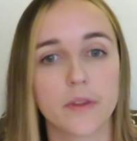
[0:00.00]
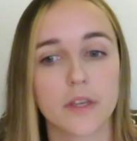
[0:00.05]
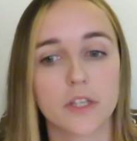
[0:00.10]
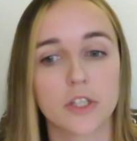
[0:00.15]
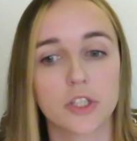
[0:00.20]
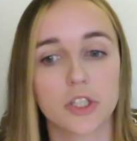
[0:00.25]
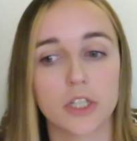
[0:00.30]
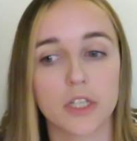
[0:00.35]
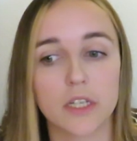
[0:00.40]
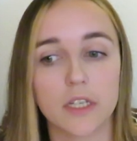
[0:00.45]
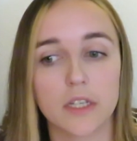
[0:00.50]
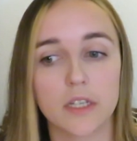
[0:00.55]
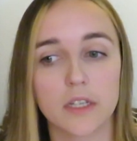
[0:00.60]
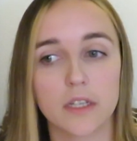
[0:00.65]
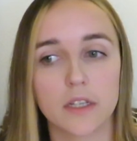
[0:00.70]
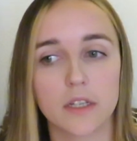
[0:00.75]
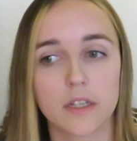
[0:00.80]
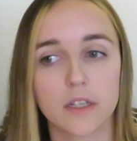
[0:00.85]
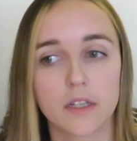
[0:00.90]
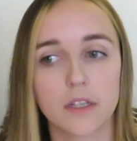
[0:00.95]

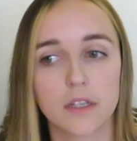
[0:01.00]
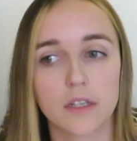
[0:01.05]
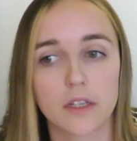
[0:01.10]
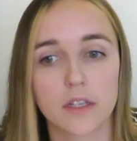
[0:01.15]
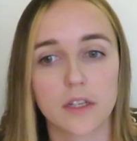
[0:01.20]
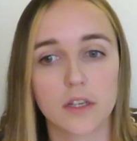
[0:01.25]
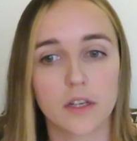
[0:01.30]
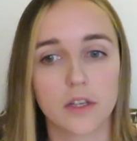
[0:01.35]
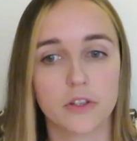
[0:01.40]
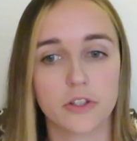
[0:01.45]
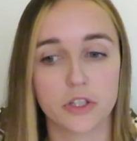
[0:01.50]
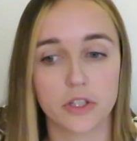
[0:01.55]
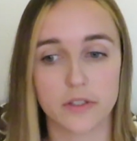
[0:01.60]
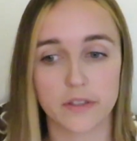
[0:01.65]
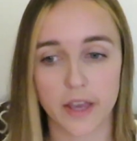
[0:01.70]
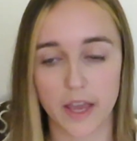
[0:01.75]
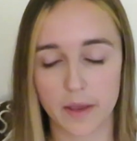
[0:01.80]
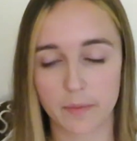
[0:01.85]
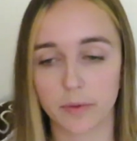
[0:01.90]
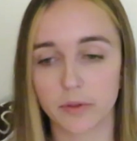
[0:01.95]
She's
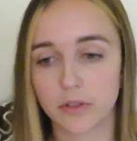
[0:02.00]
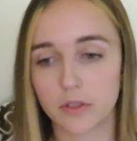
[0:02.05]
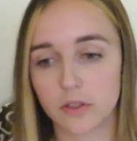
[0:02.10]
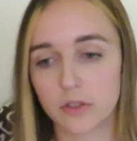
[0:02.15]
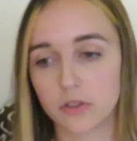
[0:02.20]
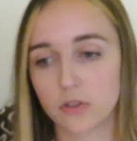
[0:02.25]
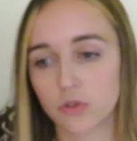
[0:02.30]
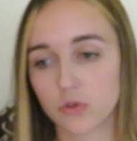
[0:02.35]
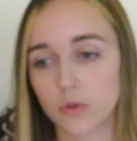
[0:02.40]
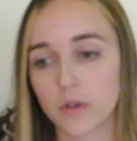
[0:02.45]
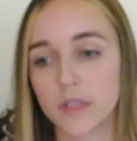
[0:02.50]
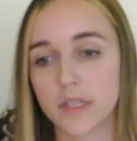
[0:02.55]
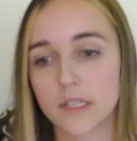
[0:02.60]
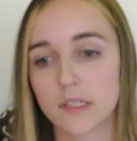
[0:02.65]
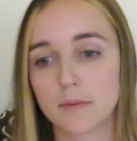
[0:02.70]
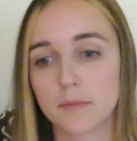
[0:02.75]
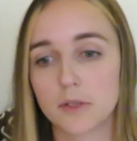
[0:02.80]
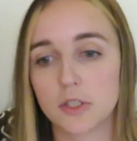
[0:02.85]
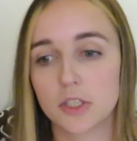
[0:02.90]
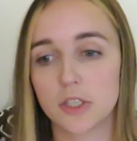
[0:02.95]
able to destroy
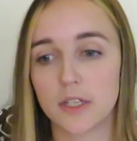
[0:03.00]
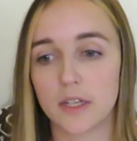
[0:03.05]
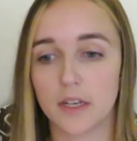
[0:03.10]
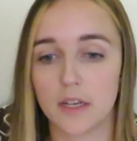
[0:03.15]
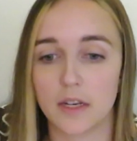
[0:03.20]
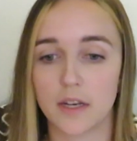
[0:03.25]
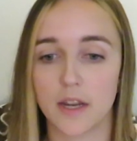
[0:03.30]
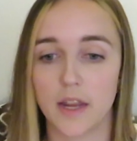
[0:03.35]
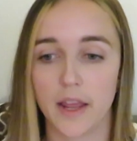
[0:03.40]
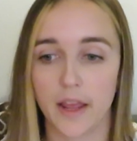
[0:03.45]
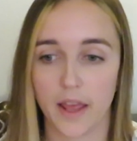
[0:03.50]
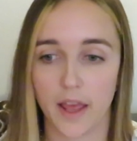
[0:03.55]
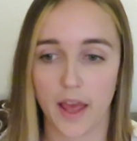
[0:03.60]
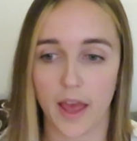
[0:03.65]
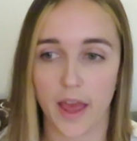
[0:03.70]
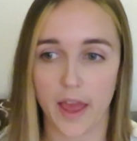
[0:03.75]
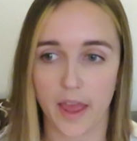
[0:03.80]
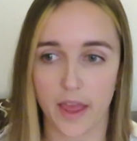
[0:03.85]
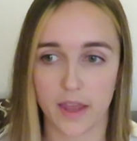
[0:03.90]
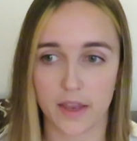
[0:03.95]
this machine,
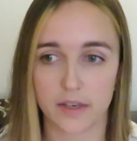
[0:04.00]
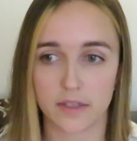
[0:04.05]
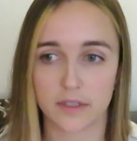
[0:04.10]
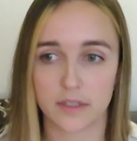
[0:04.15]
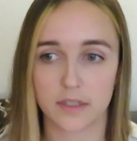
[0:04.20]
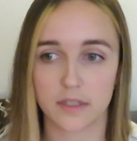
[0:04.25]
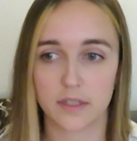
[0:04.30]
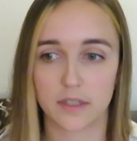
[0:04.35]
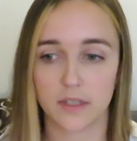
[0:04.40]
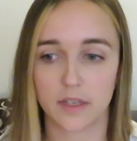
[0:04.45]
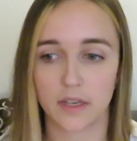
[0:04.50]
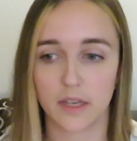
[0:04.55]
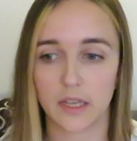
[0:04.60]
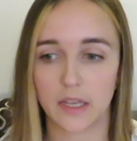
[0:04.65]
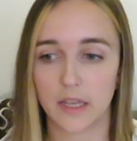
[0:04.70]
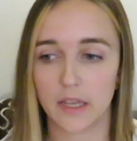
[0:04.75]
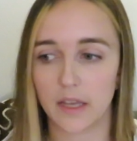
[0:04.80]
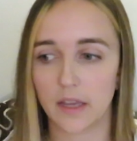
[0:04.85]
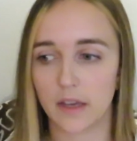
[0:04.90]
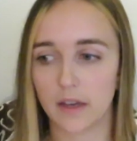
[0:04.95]
and
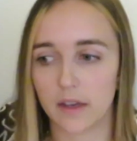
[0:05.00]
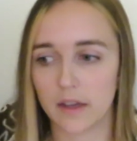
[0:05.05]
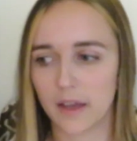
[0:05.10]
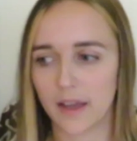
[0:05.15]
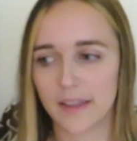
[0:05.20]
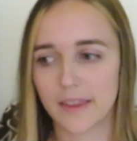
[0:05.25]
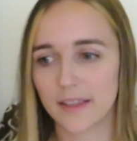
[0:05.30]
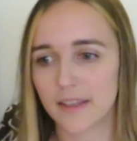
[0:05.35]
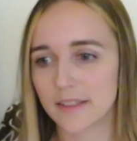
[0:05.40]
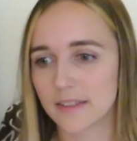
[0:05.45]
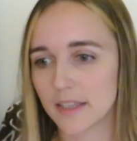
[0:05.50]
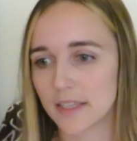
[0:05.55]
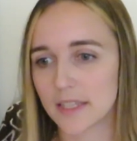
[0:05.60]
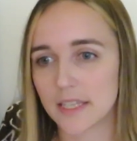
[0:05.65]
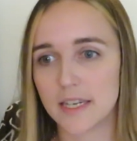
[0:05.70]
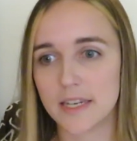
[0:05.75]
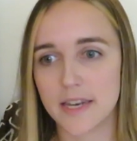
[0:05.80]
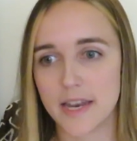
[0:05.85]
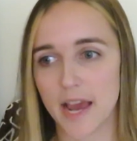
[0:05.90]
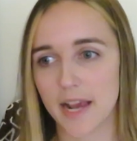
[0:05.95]
I think it's like
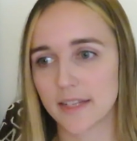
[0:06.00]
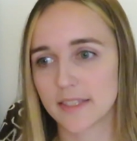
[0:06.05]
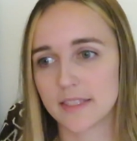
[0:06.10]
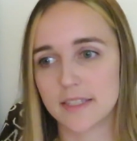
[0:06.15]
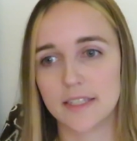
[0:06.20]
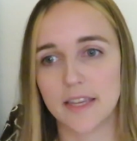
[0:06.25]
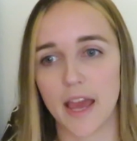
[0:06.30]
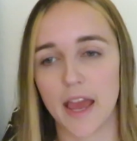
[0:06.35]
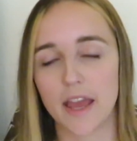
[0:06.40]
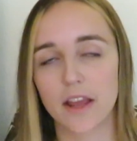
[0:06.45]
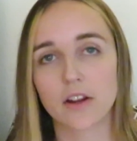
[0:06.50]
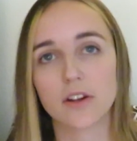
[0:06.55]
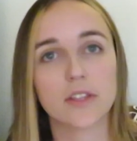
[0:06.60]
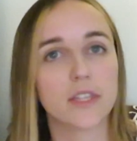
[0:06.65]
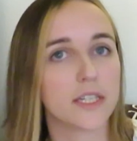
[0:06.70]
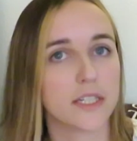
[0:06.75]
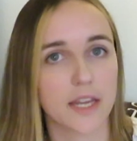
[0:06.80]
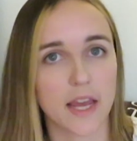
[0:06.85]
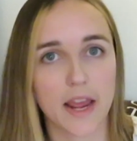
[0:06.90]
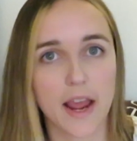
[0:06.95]
the next day or
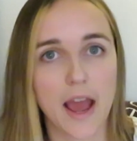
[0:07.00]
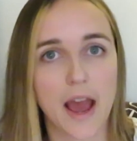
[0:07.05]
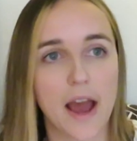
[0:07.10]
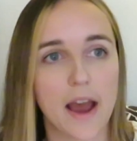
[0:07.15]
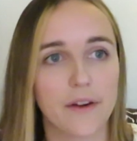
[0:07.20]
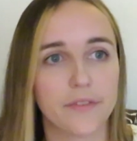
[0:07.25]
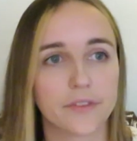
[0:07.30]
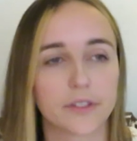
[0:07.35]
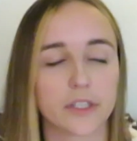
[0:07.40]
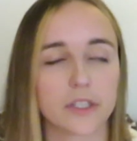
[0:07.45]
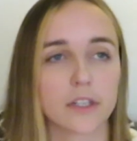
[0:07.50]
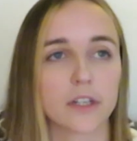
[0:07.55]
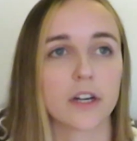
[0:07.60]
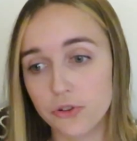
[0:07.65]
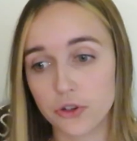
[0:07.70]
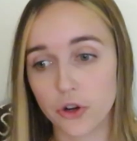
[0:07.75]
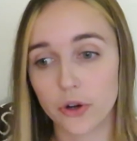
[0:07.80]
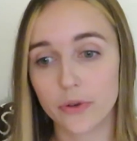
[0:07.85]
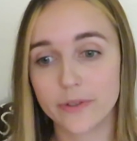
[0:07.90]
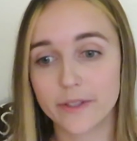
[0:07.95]
the day after,
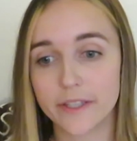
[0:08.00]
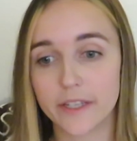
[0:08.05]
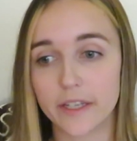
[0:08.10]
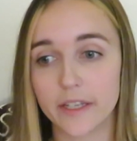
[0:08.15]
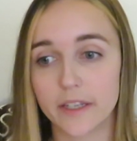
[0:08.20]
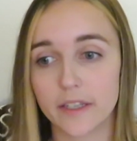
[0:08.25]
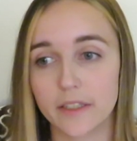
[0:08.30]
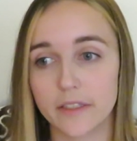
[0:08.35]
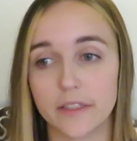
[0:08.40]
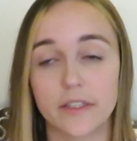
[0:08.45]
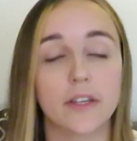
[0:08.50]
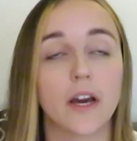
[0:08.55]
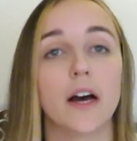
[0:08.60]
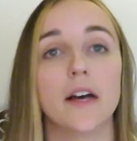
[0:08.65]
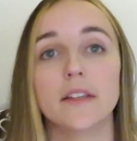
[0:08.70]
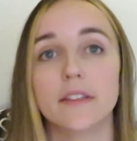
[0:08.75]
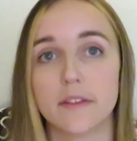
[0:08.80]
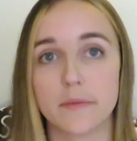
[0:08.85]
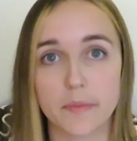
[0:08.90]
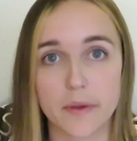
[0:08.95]
Josie
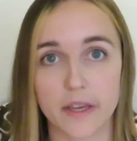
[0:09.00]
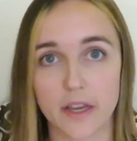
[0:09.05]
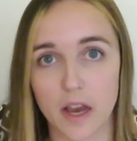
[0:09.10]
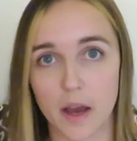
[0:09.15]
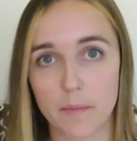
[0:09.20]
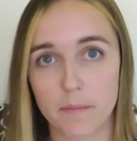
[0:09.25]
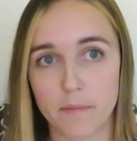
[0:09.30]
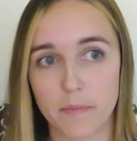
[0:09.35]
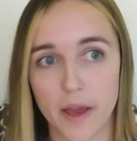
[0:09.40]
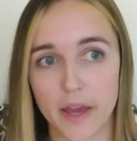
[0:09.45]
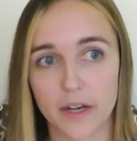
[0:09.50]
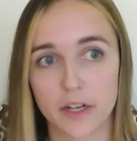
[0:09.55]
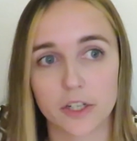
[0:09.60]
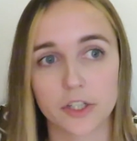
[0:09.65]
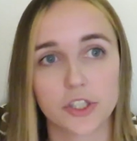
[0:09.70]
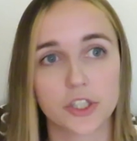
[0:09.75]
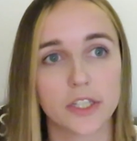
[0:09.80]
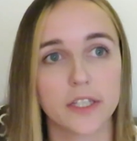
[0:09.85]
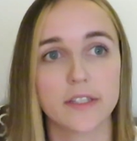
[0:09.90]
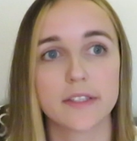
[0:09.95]
does become better.
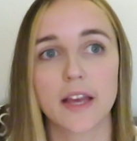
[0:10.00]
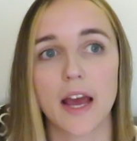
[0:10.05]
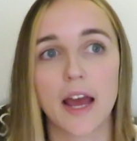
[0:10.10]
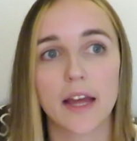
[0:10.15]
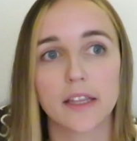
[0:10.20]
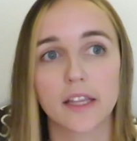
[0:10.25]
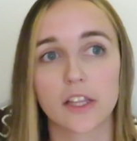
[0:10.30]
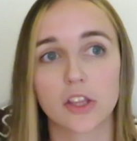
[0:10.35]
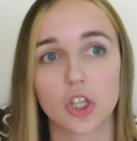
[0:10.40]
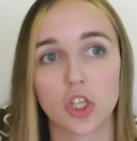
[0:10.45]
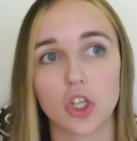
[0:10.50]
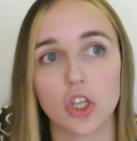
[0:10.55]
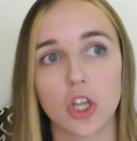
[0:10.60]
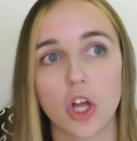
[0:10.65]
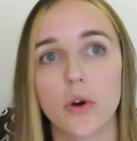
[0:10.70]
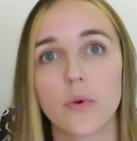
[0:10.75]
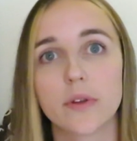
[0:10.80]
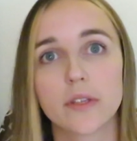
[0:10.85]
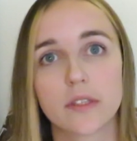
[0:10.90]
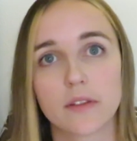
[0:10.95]
She is at like the
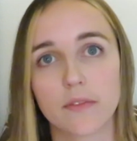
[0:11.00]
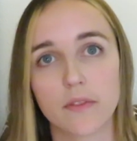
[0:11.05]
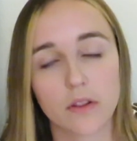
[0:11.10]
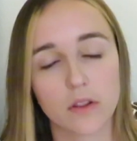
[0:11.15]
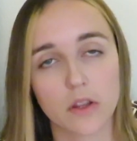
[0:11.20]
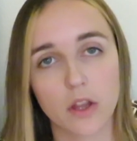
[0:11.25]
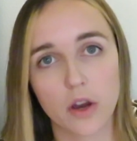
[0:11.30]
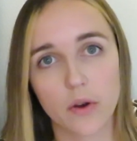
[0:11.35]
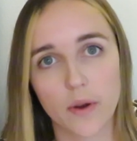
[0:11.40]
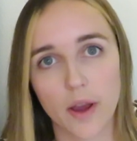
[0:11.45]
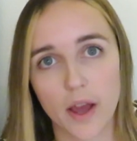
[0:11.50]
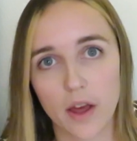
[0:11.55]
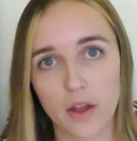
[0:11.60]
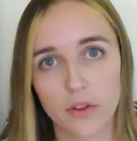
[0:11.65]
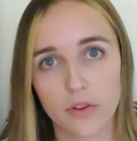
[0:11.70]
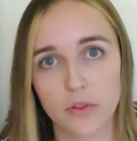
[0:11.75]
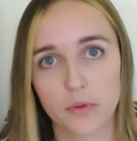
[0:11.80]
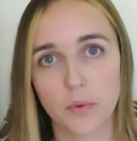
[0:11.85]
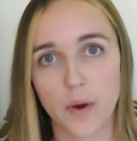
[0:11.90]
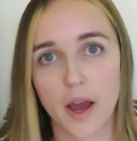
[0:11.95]
lowest of the low
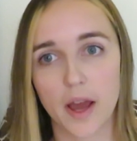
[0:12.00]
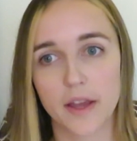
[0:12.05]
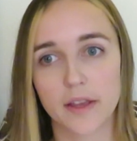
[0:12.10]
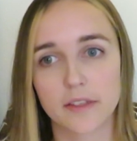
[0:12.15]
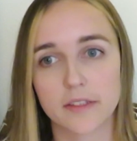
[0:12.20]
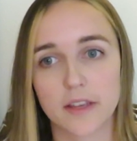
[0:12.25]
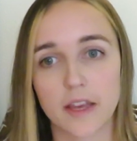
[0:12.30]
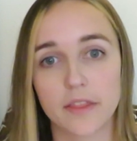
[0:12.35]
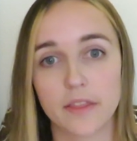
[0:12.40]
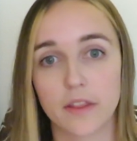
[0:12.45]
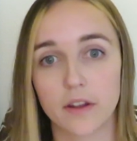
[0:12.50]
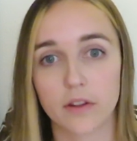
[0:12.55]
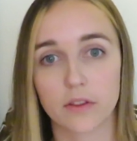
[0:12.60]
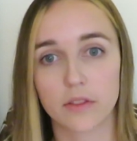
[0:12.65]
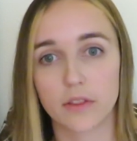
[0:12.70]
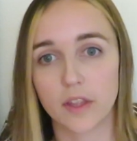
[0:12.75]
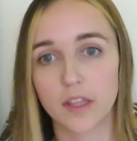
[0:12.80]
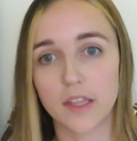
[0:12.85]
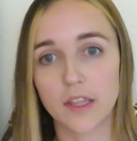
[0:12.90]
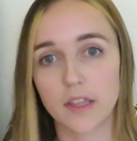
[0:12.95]
health-wise, and they're
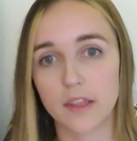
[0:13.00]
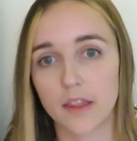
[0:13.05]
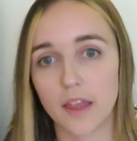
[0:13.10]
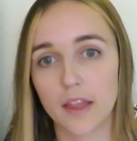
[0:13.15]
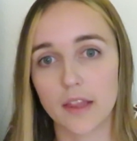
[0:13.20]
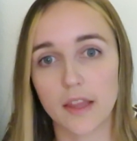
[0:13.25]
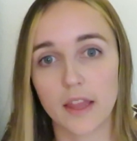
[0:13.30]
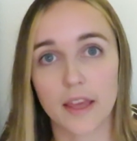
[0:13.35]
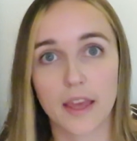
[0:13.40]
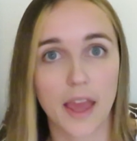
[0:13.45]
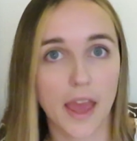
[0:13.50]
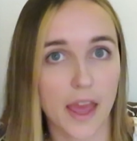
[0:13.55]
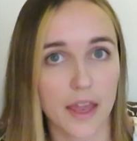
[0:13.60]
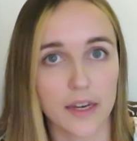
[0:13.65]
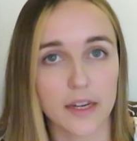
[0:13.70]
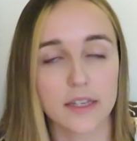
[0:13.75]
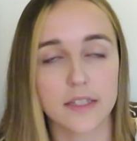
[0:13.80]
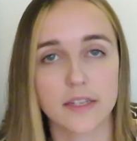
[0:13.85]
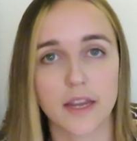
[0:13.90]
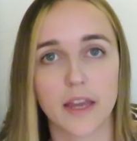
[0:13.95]
thinking that like
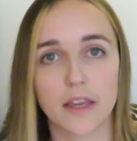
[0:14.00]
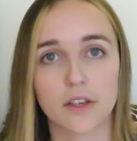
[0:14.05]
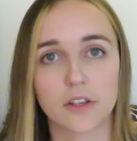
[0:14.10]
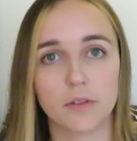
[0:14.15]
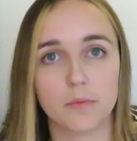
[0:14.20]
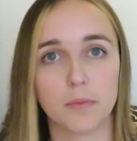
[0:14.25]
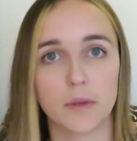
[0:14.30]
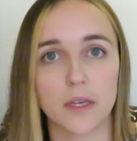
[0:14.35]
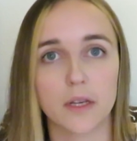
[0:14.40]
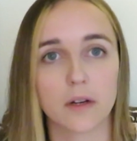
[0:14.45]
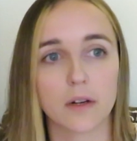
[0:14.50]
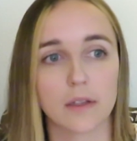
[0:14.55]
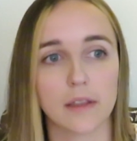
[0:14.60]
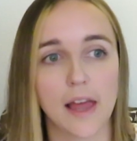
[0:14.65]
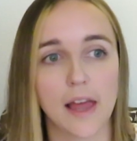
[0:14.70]
any day could be her